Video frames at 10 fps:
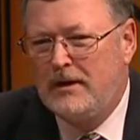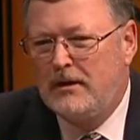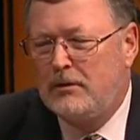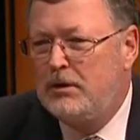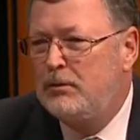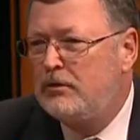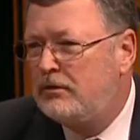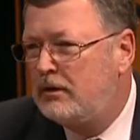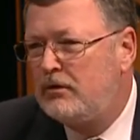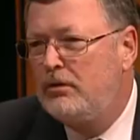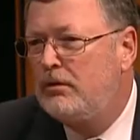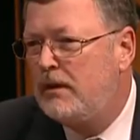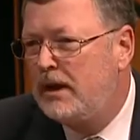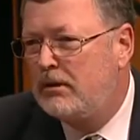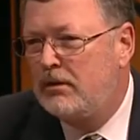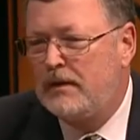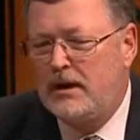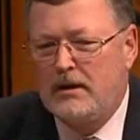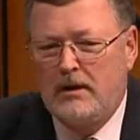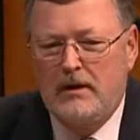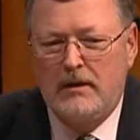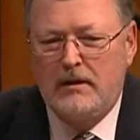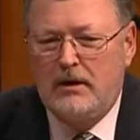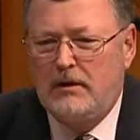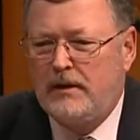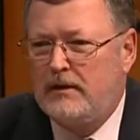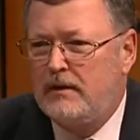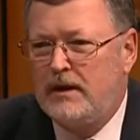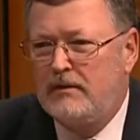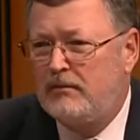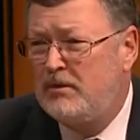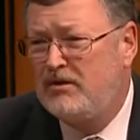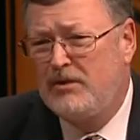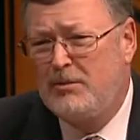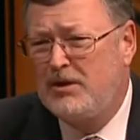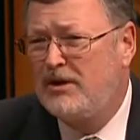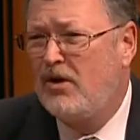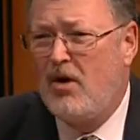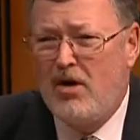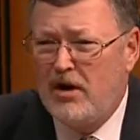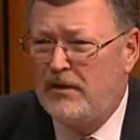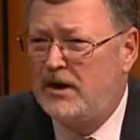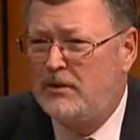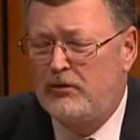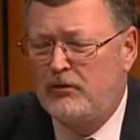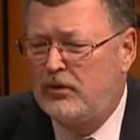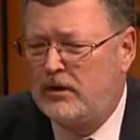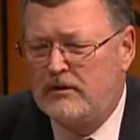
come in with a toothache, or they've been sleeping in a car the night before.